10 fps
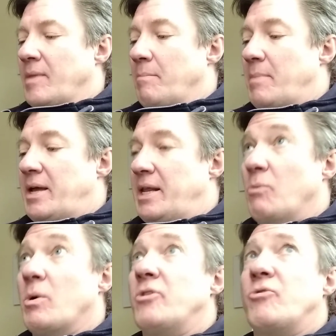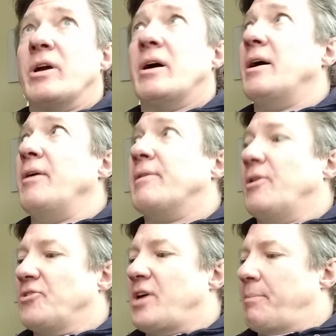Many wondering eyes
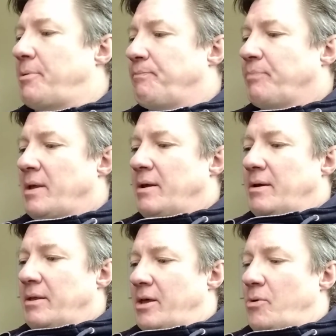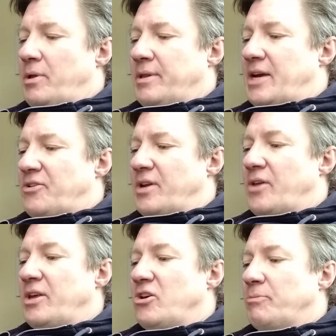looked up, though as yet
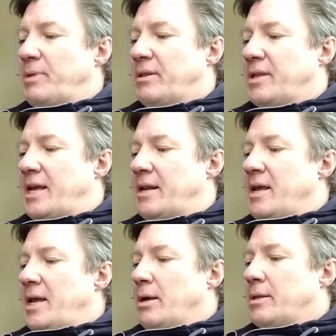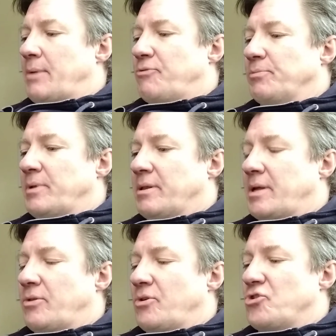nothing could be seen except from the
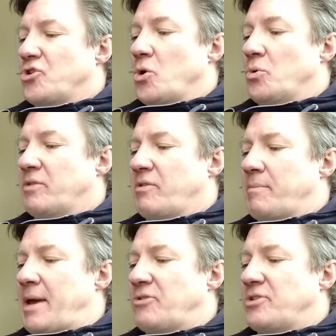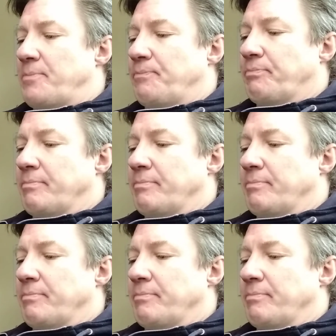southern shoulders of the mountain.